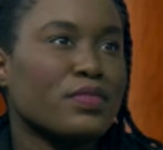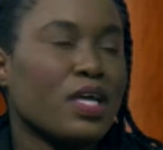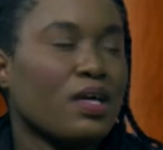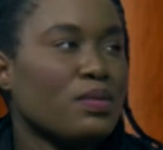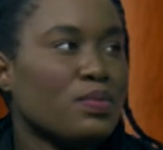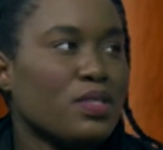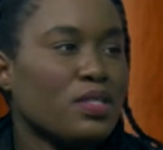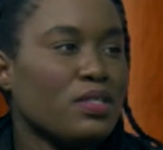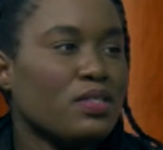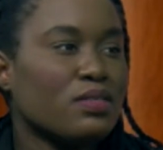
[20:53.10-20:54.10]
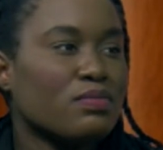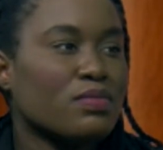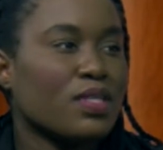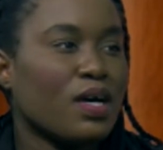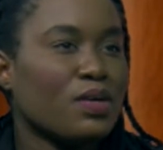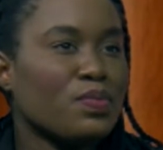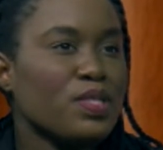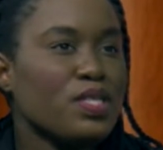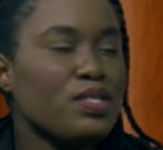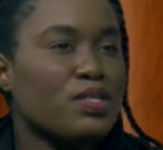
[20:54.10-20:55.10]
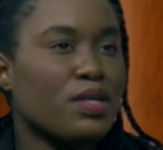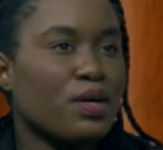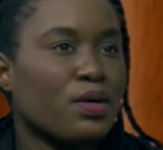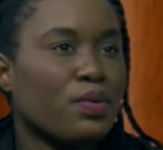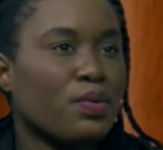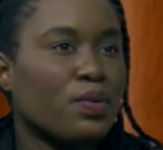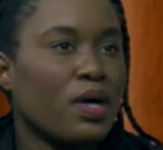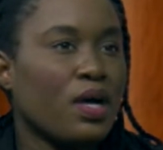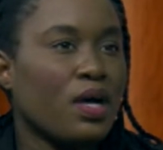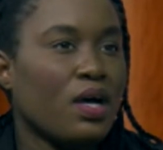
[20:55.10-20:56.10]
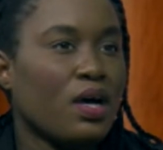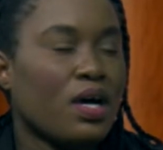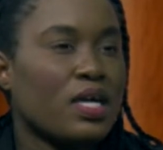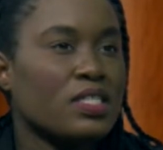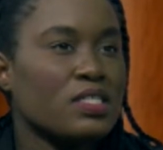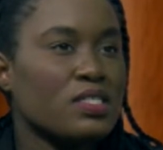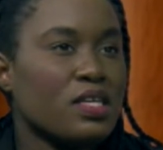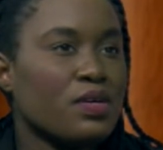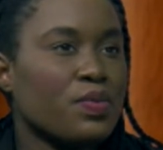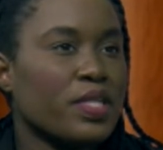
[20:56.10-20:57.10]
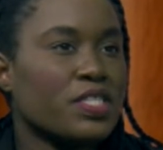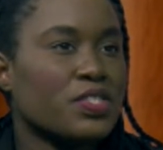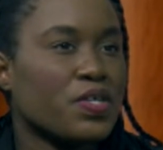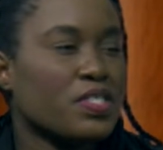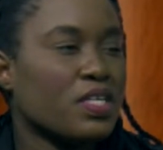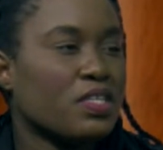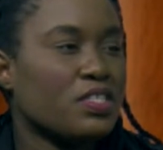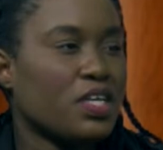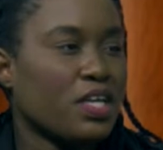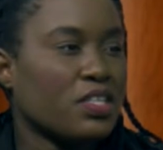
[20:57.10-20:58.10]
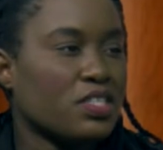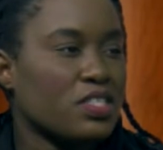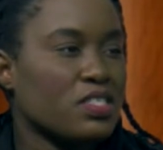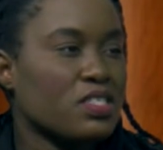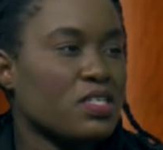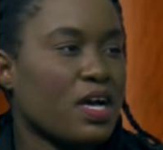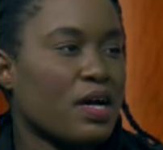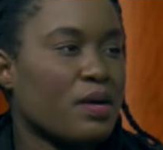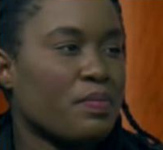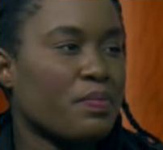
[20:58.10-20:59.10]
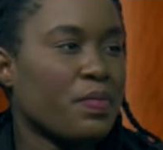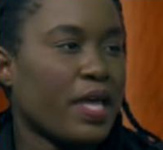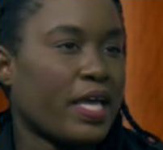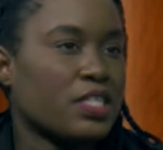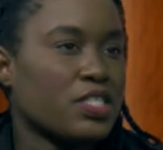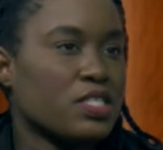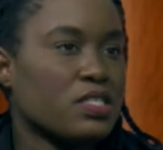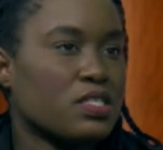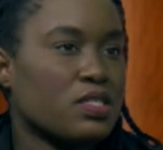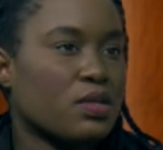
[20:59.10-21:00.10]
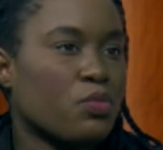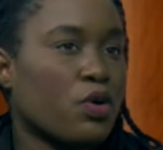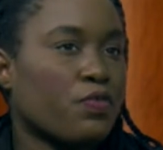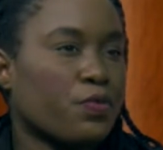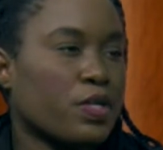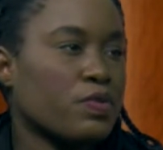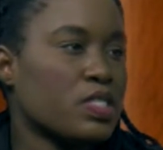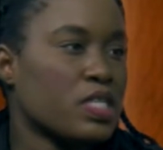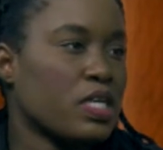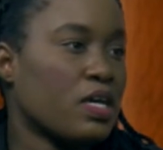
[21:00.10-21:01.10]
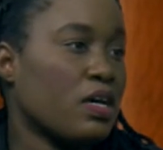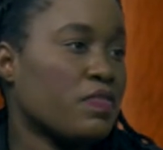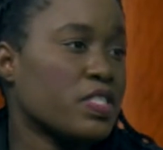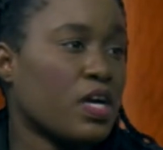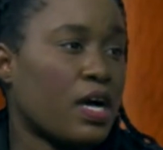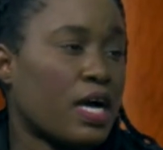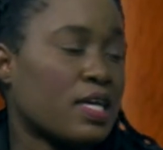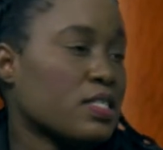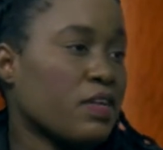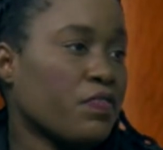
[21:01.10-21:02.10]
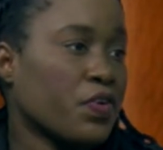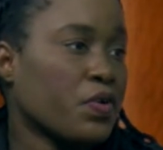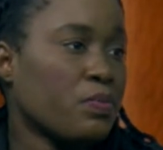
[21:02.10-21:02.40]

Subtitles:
don't really know. I just think when they start seeing the changes and just the more frequency of us asking for their